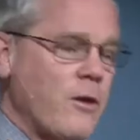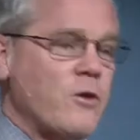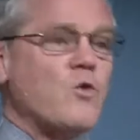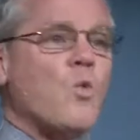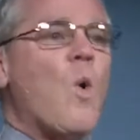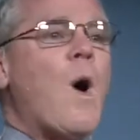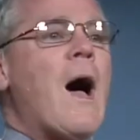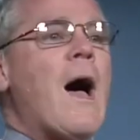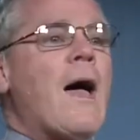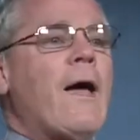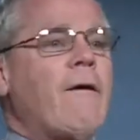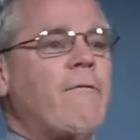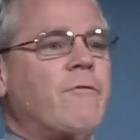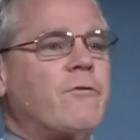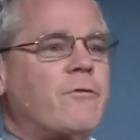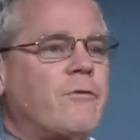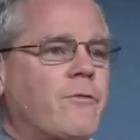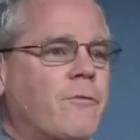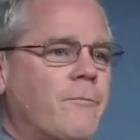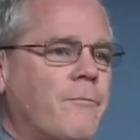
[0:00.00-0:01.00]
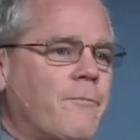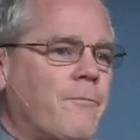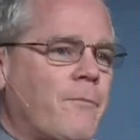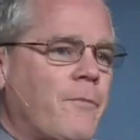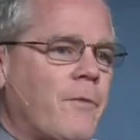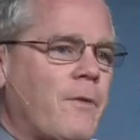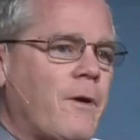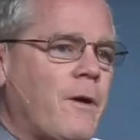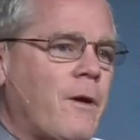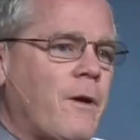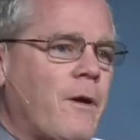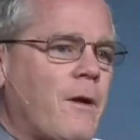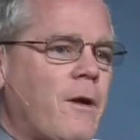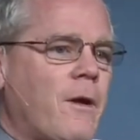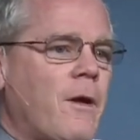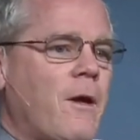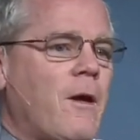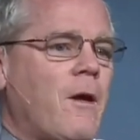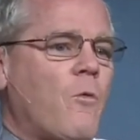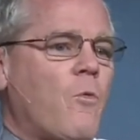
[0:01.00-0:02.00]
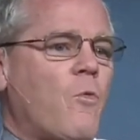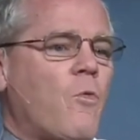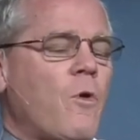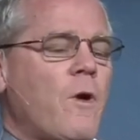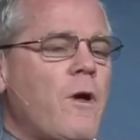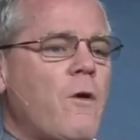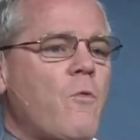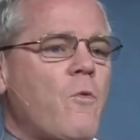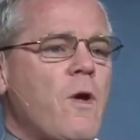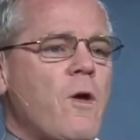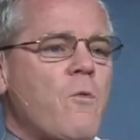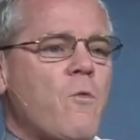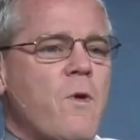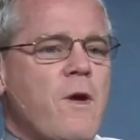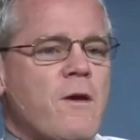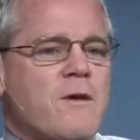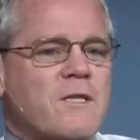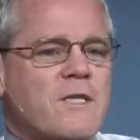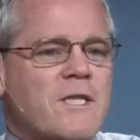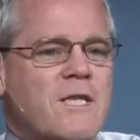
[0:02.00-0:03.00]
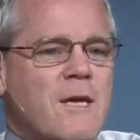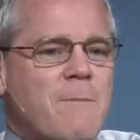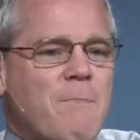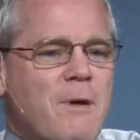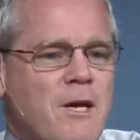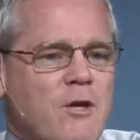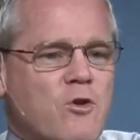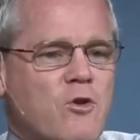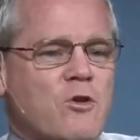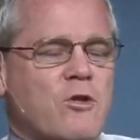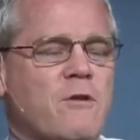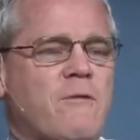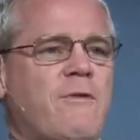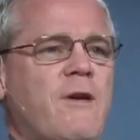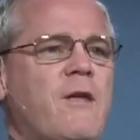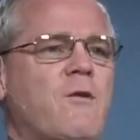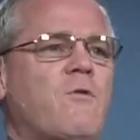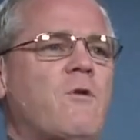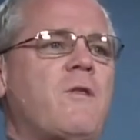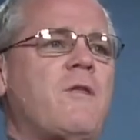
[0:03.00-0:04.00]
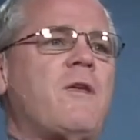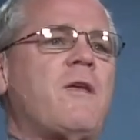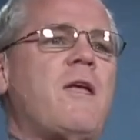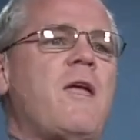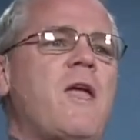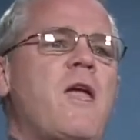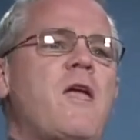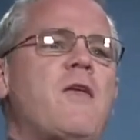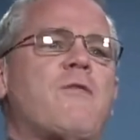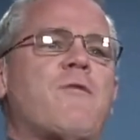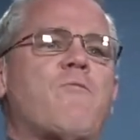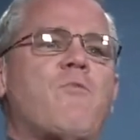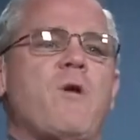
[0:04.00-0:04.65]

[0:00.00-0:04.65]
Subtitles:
wives. We see pictures of Henry VIII.